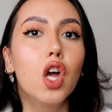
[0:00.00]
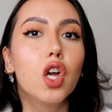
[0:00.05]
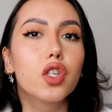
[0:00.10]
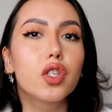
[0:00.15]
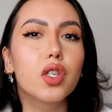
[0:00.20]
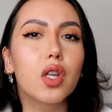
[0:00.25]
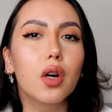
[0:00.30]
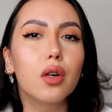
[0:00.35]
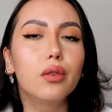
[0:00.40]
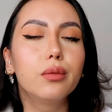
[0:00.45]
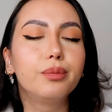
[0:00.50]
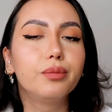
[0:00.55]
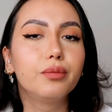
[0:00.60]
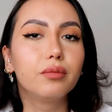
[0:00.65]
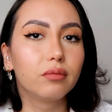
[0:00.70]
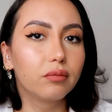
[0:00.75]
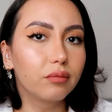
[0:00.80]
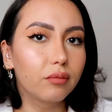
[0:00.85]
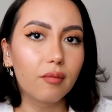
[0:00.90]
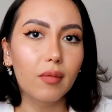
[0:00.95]

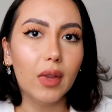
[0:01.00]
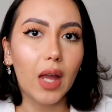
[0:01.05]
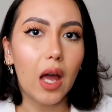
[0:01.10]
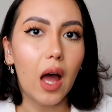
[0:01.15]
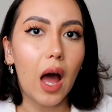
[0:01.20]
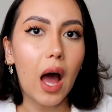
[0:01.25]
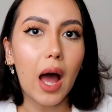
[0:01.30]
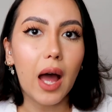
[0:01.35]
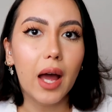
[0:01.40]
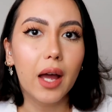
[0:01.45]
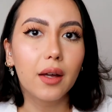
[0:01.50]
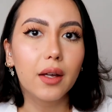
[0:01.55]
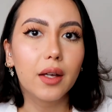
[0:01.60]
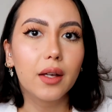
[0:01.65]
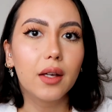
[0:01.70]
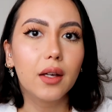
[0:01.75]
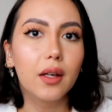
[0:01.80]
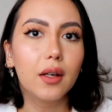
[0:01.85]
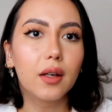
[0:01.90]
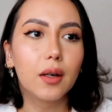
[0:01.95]
So
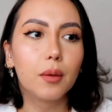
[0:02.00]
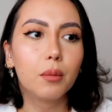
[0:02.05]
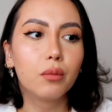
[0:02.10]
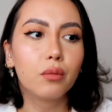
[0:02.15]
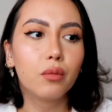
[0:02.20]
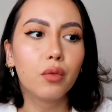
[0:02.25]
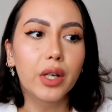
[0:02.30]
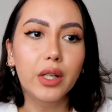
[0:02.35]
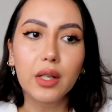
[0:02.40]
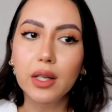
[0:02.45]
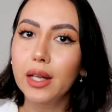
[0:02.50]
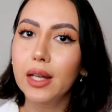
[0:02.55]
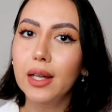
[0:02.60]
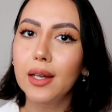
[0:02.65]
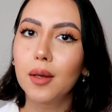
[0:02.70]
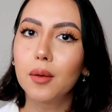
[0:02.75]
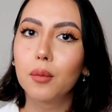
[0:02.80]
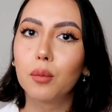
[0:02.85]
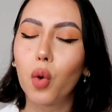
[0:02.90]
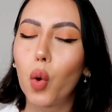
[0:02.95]
I am
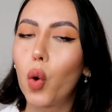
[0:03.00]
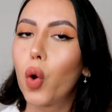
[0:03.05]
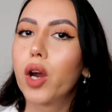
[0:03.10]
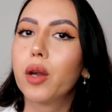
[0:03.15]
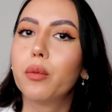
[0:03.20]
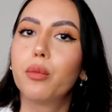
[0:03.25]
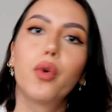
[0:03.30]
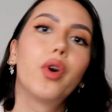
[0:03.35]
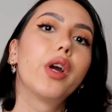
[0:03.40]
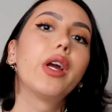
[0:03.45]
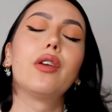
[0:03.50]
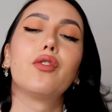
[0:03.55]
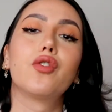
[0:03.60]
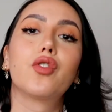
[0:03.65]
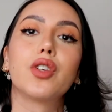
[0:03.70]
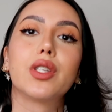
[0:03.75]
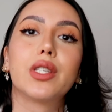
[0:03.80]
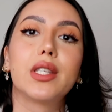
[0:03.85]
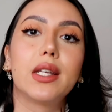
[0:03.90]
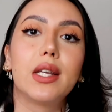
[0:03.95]
really more and more
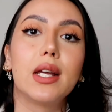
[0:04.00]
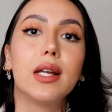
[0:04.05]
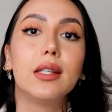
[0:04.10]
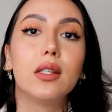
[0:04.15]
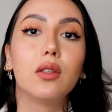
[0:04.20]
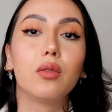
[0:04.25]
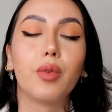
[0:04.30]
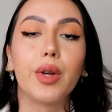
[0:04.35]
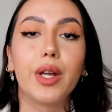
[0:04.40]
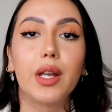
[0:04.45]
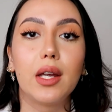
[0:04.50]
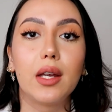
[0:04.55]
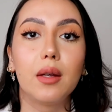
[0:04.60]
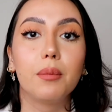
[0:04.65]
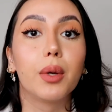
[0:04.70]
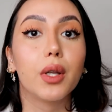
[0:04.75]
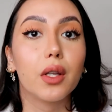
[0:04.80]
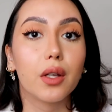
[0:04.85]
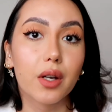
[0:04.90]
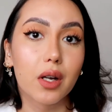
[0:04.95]
interested in
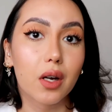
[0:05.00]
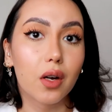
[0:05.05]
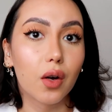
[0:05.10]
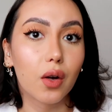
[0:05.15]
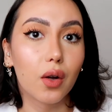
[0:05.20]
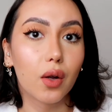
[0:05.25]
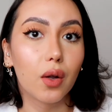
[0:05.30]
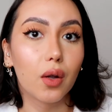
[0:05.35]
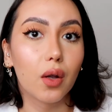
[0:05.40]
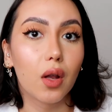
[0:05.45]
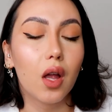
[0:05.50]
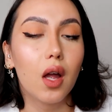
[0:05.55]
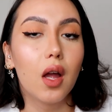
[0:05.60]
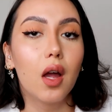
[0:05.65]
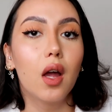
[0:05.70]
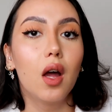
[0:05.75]
reading political